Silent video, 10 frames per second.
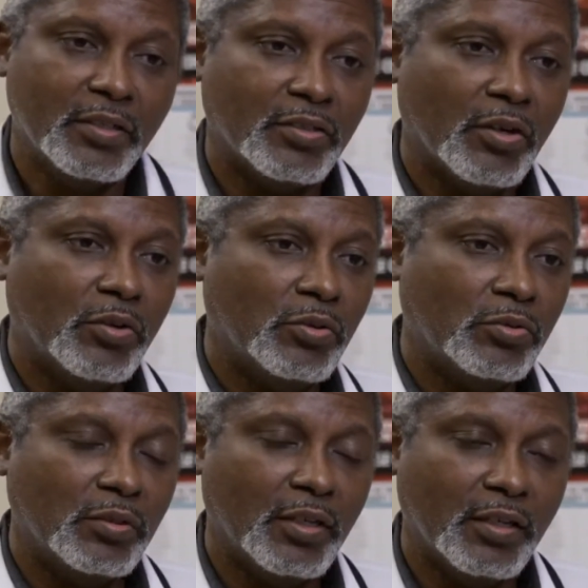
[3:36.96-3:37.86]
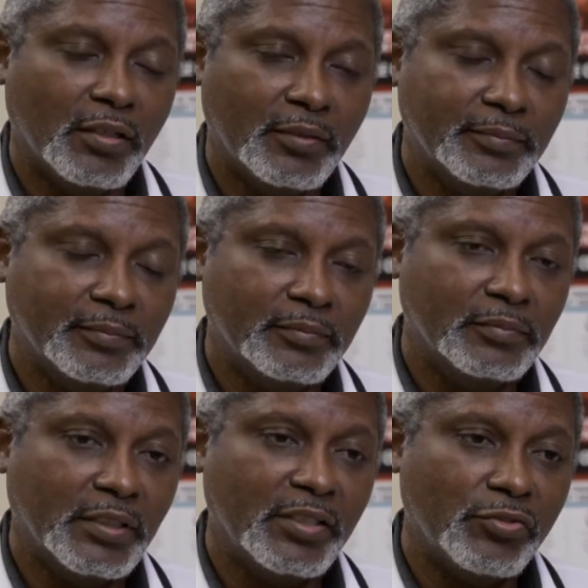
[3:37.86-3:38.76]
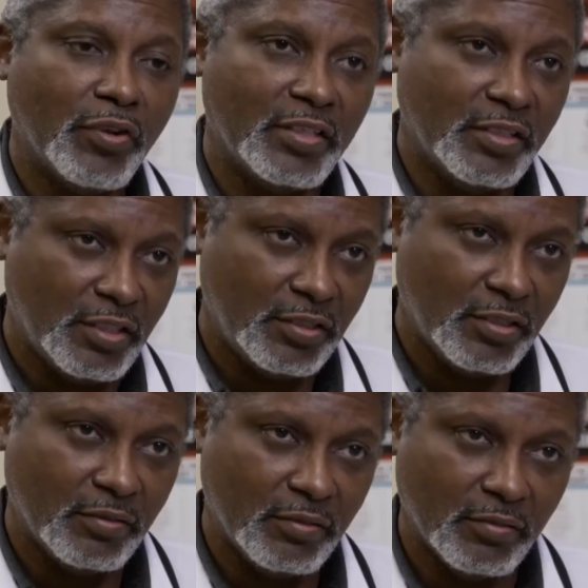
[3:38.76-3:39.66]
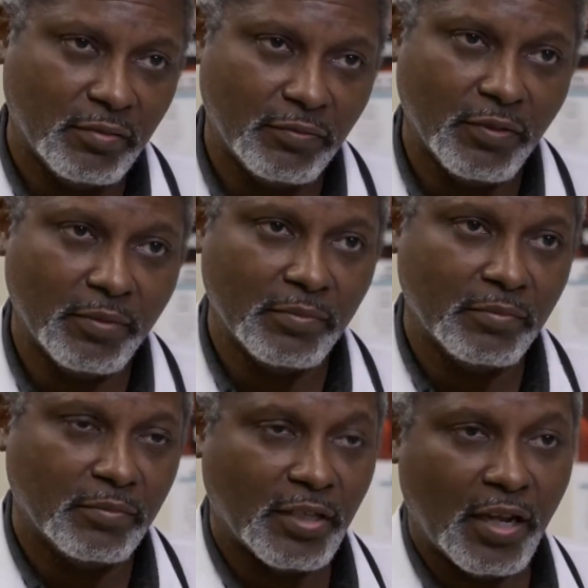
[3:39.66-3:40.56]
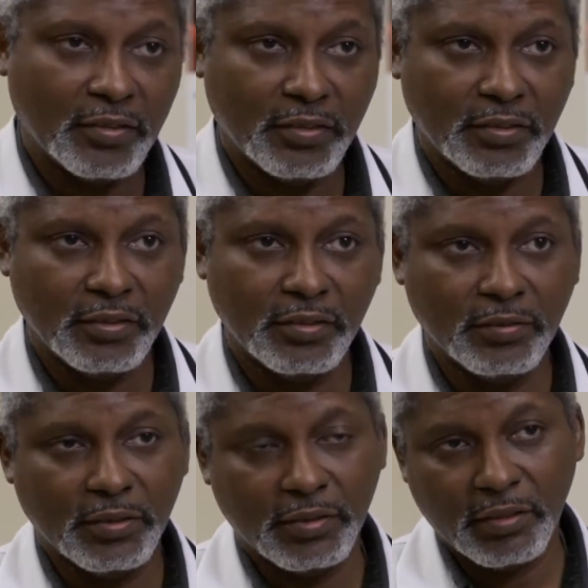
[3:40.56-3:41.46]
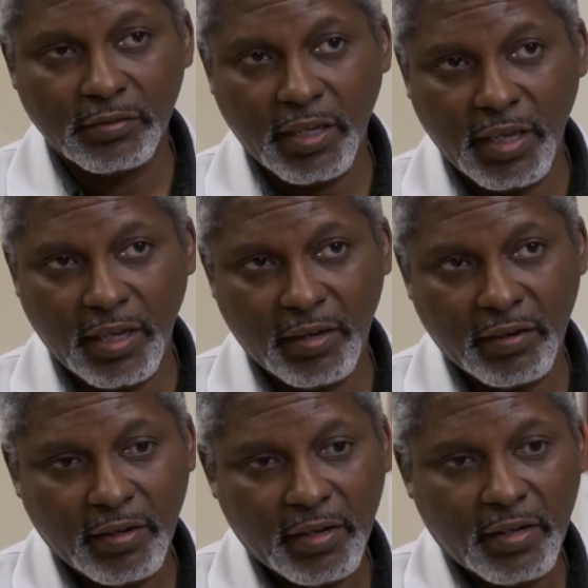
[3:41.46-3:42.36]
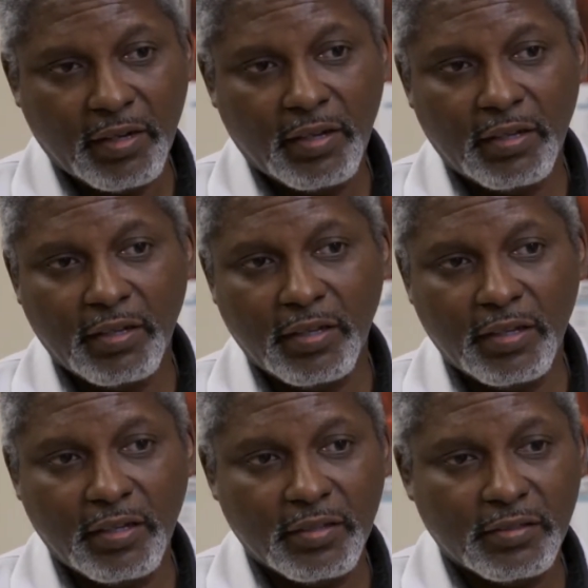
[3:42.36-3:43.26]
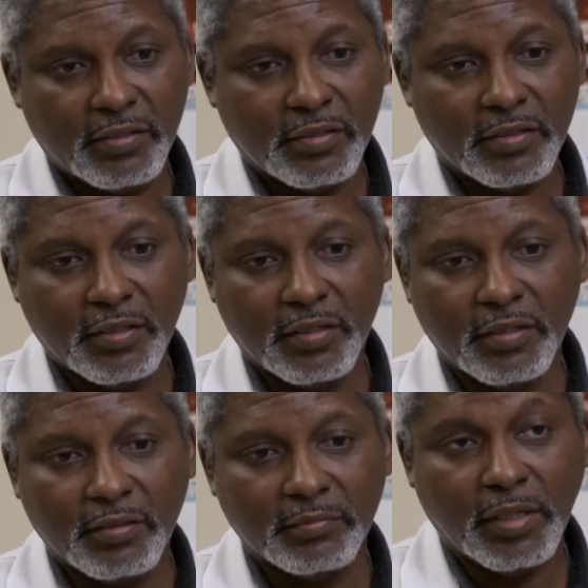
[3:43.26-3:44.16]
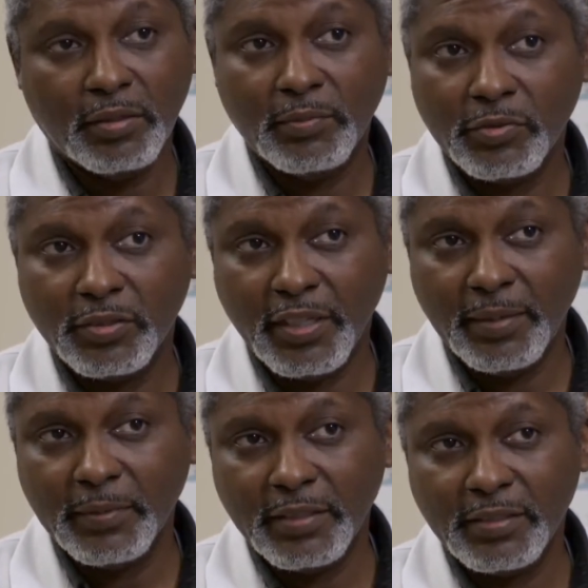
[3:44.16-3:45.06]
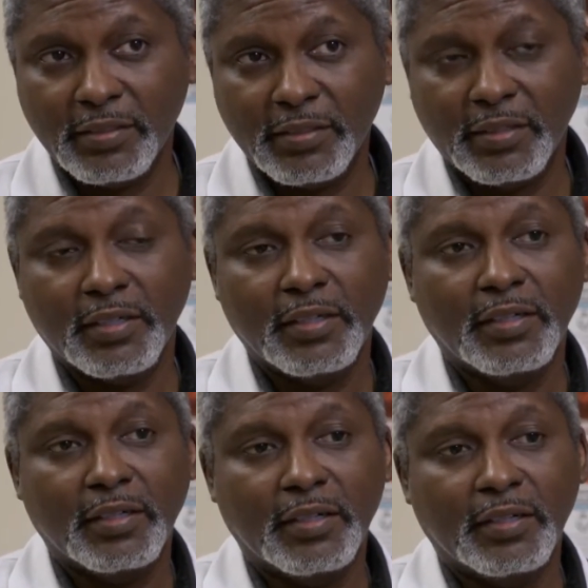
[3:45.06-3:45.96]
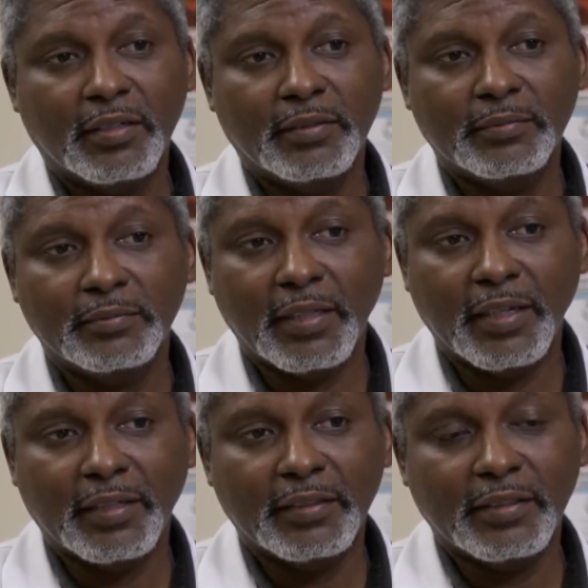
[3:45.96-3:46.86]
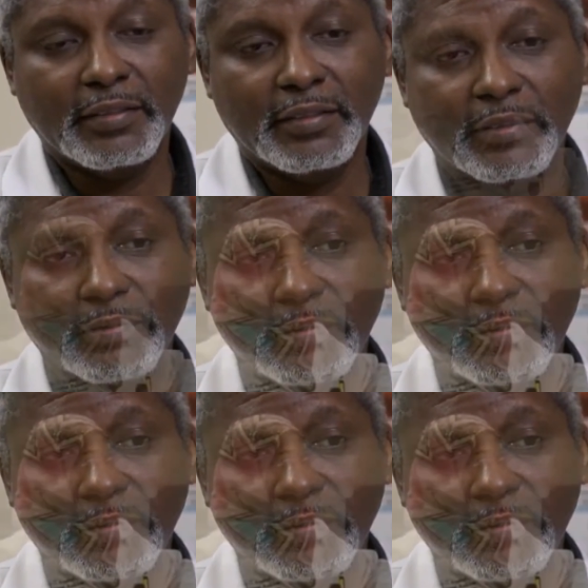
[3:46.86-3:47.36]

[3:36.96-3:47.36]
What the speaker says: So the transition from childhood to adult care is almost seamless, and it's